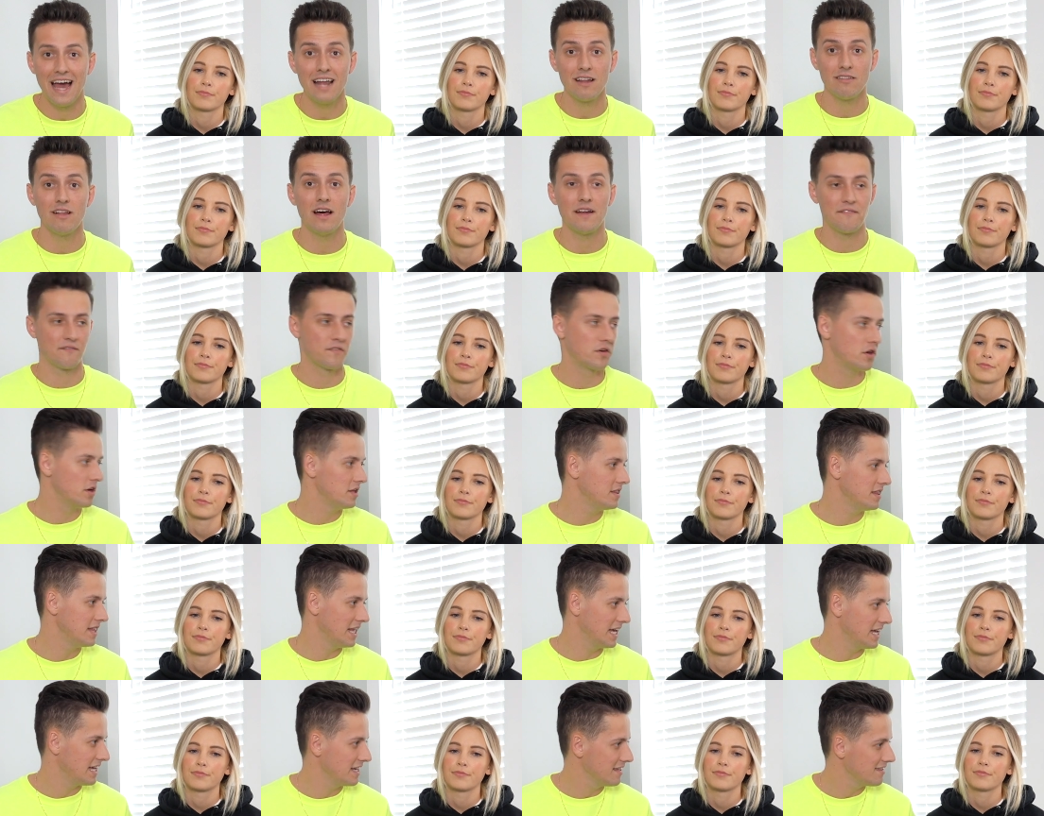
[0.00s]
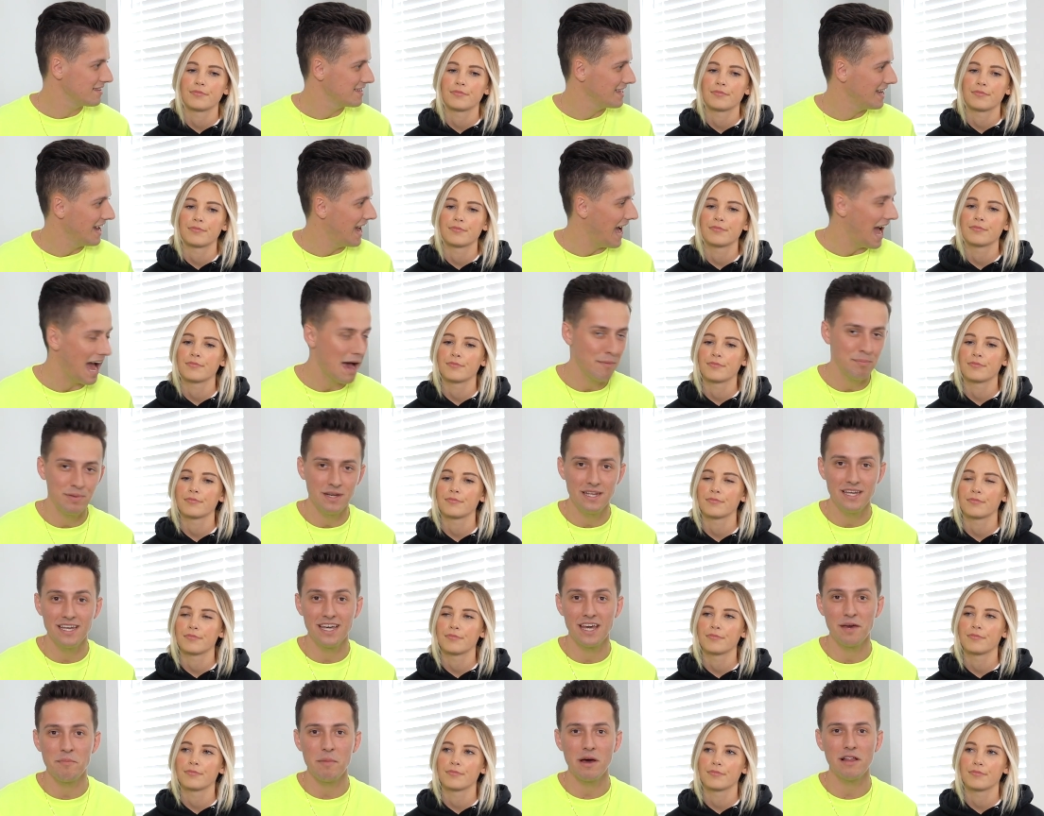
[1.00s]
Speaker 1: had a lot of good things
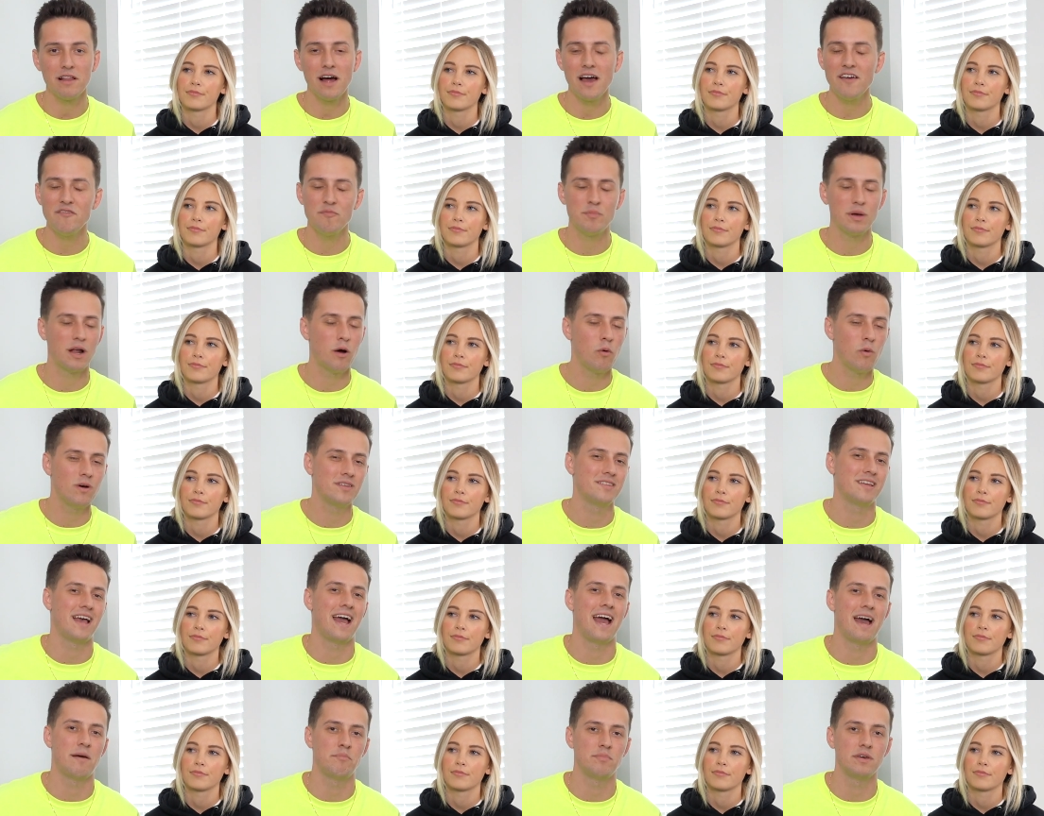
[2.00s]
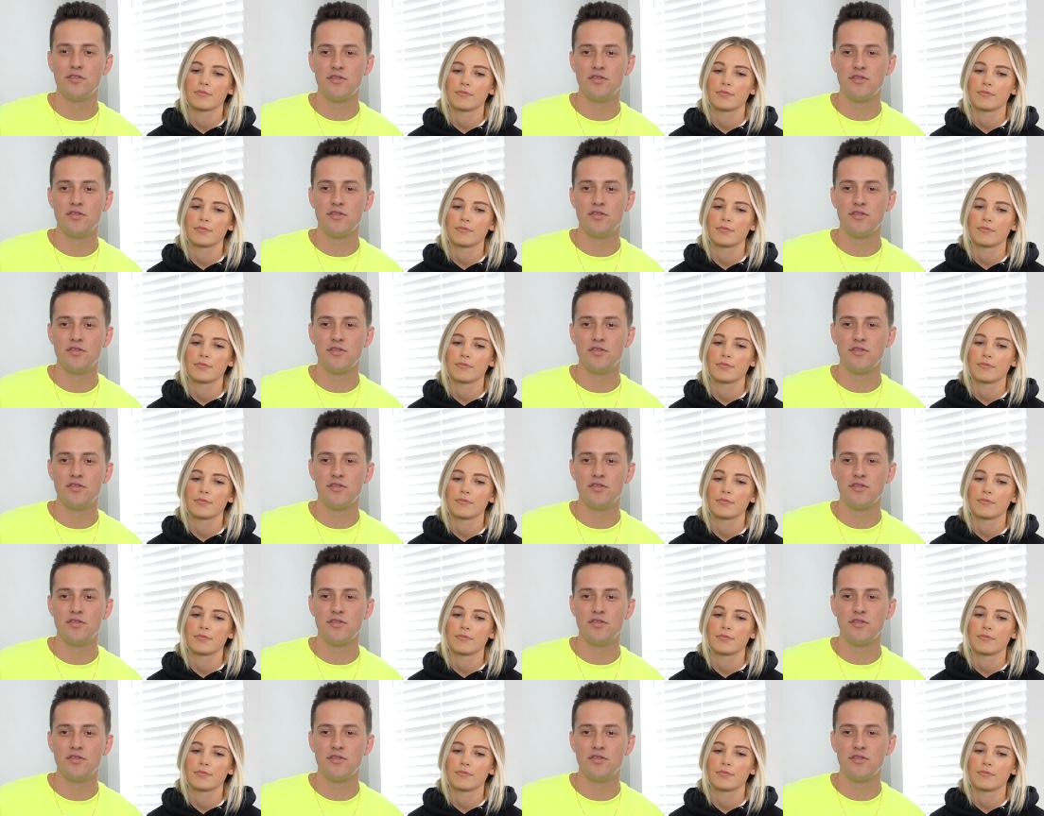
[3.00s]
happening in my life, but I wasn't happy.